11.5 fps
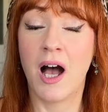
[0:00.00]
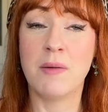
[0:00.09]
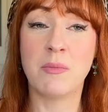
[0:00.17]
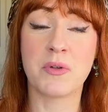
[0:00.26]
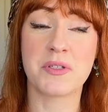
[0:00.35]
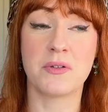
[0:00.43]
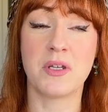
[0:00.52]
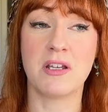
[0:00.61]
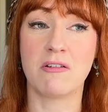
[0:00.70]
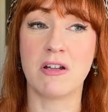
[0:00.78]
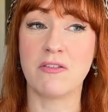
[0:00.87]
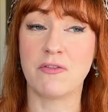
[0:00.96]
I'm also
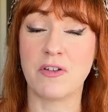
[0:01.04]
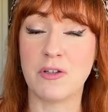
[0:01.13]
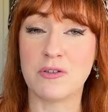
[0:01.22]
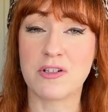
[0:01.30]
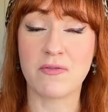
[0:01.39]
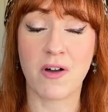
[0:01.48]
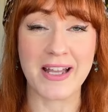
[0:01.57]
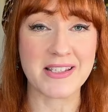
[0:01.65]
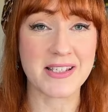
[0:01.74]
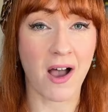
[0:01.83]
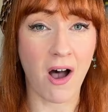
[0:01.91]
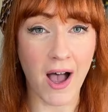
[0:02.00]
hearing for you
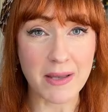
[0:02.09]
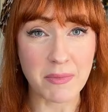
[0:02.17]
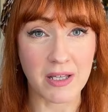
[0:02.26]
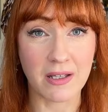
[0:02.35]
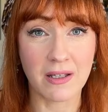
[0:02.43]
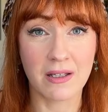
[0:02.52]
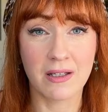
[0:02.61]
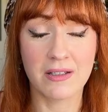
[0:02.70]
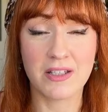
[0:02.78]
divine timing.